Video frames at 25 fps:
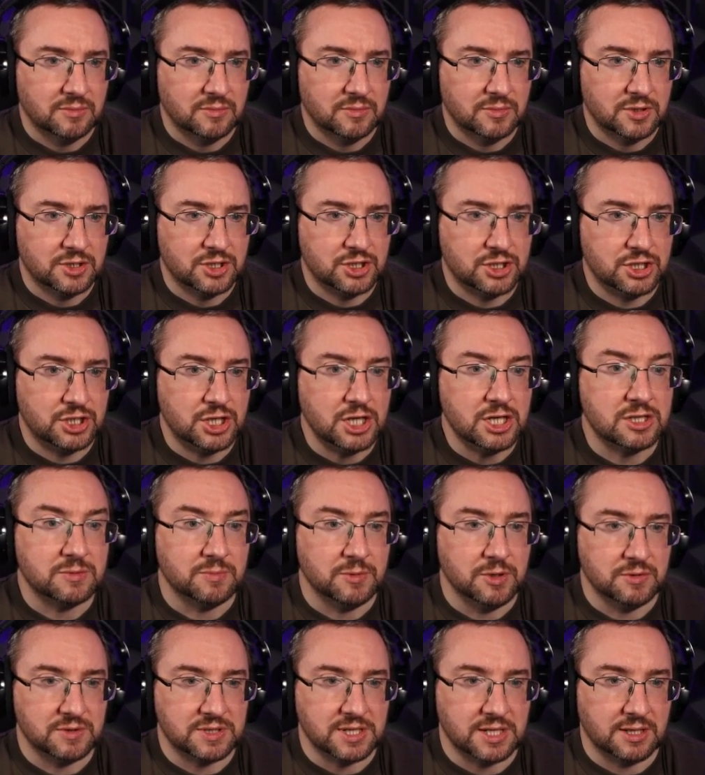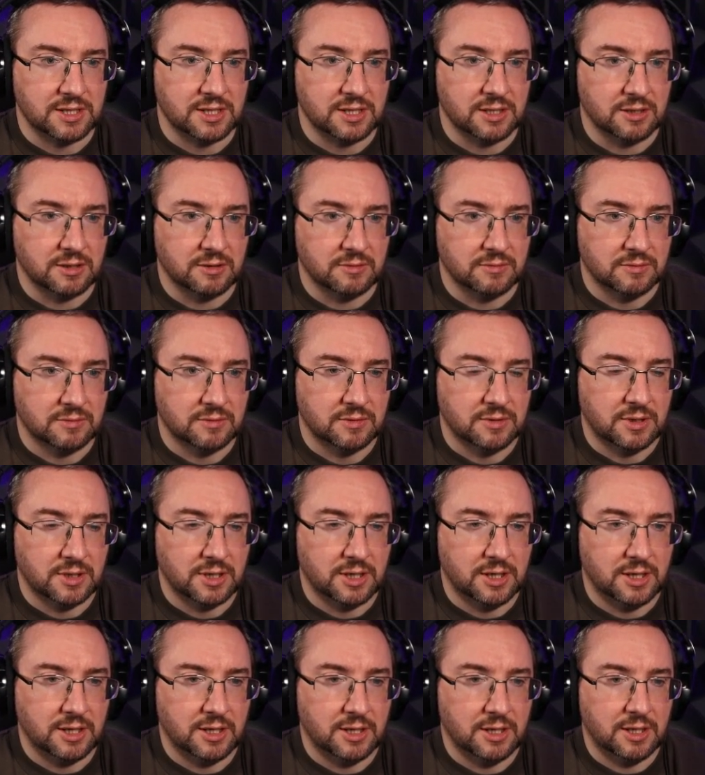Sheet music, there you
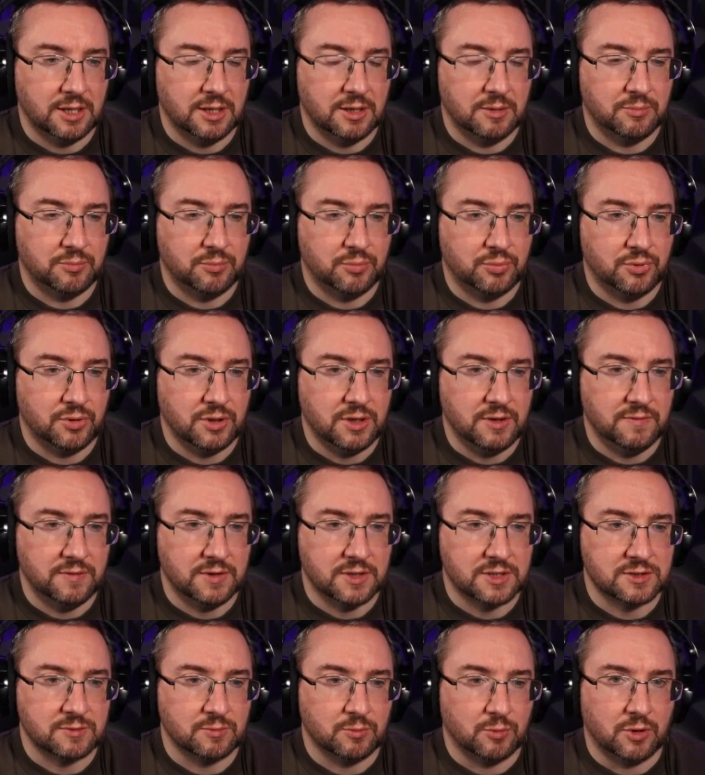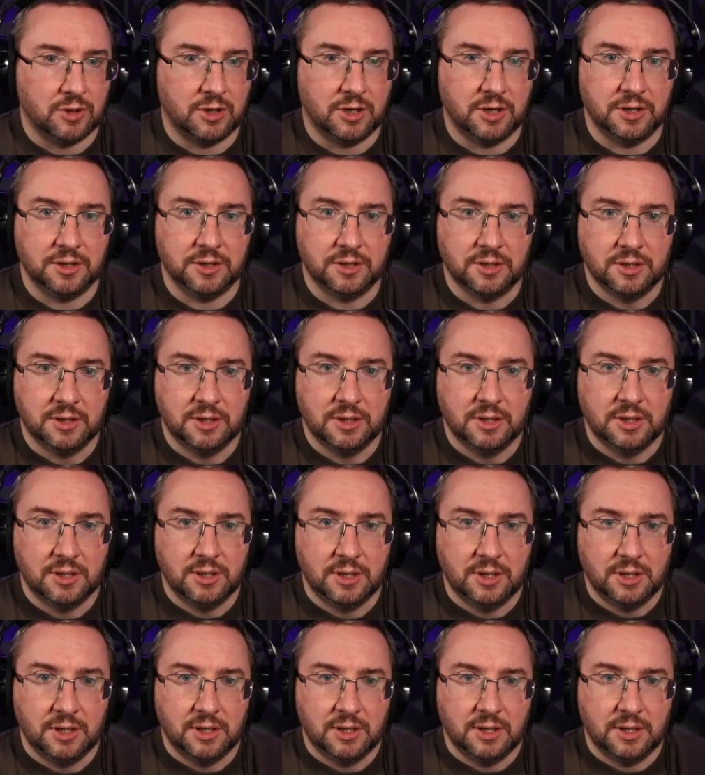go. Previous one.
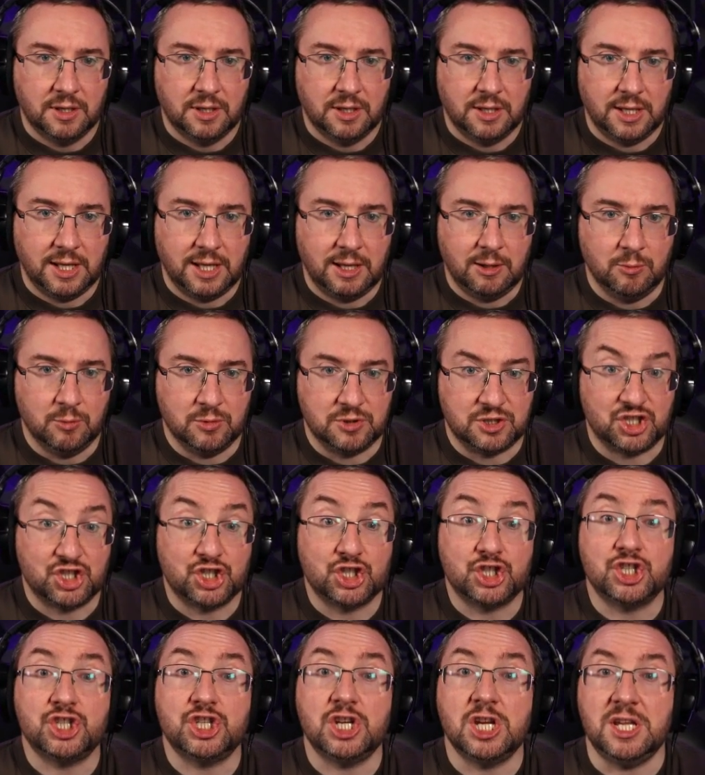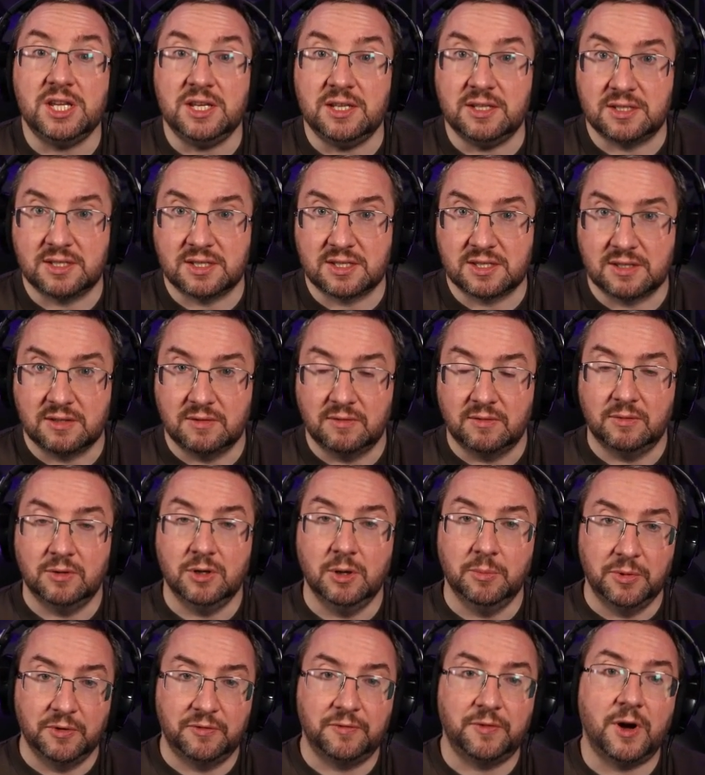It was sheets.
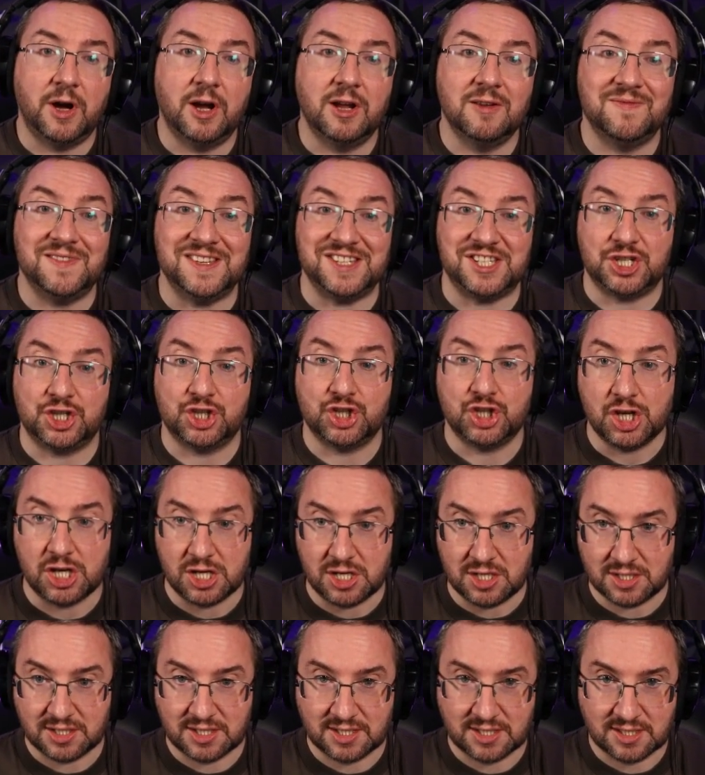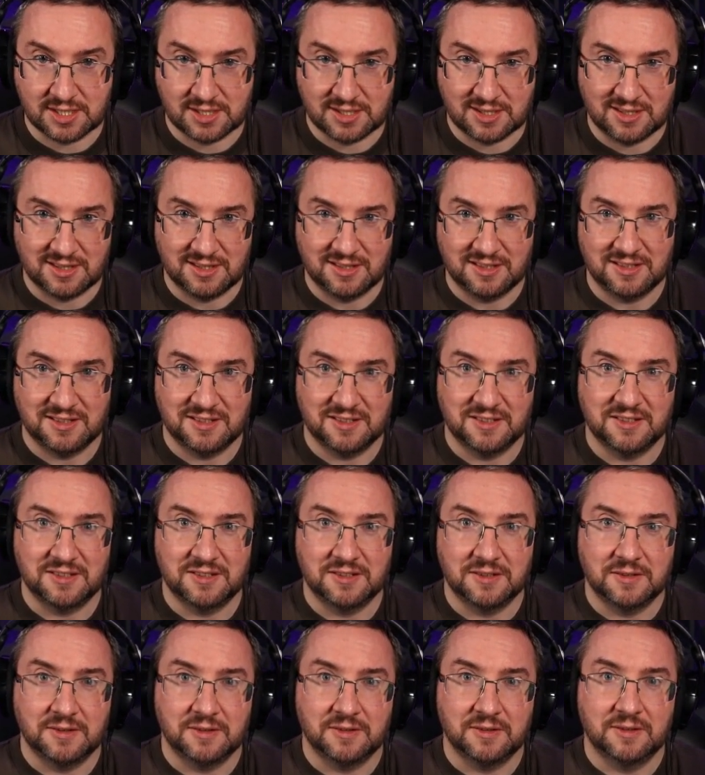Number 5 is sheets.
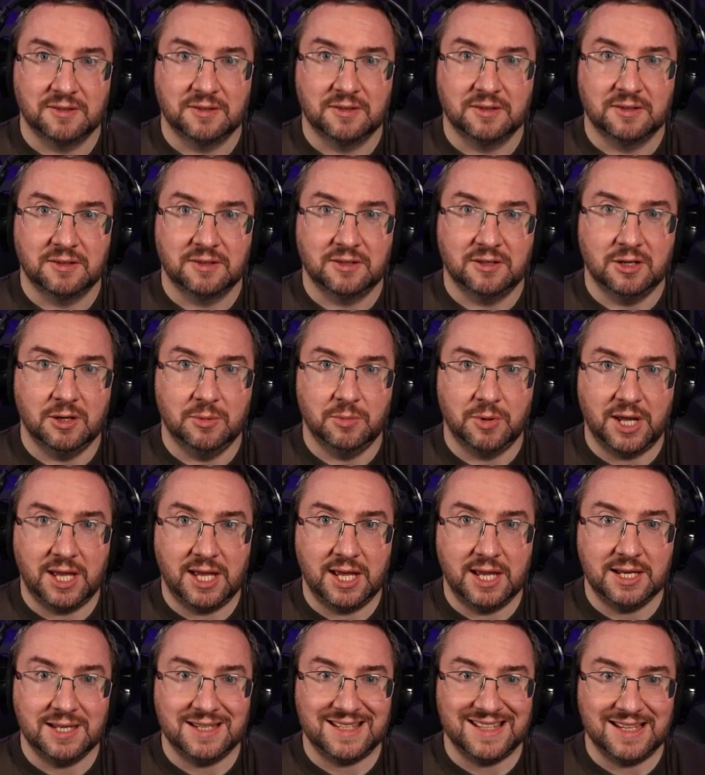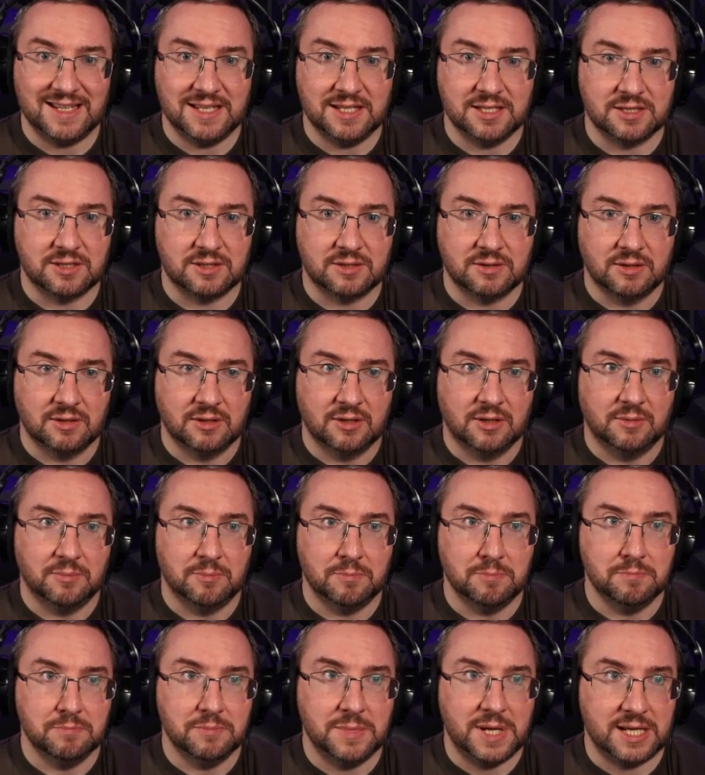Number 8 is
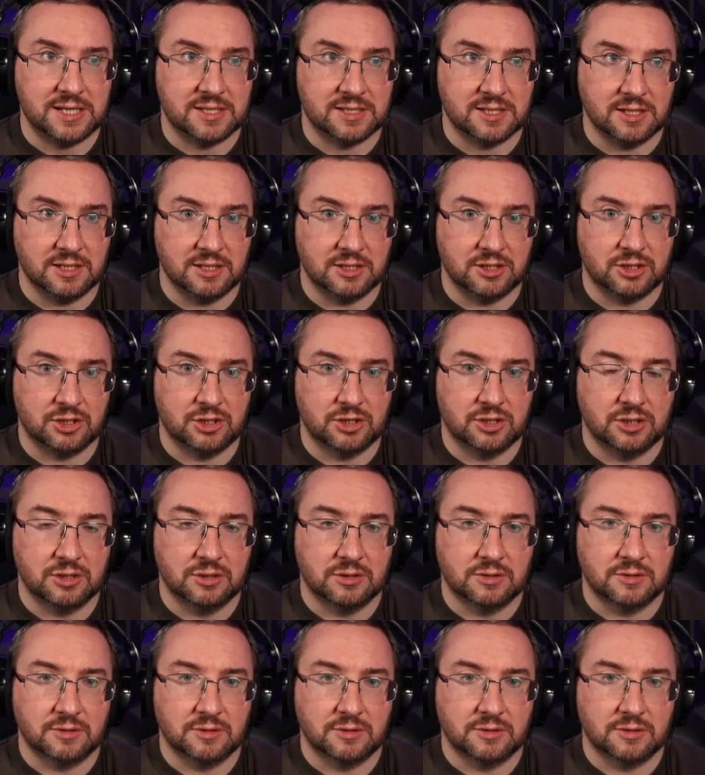message.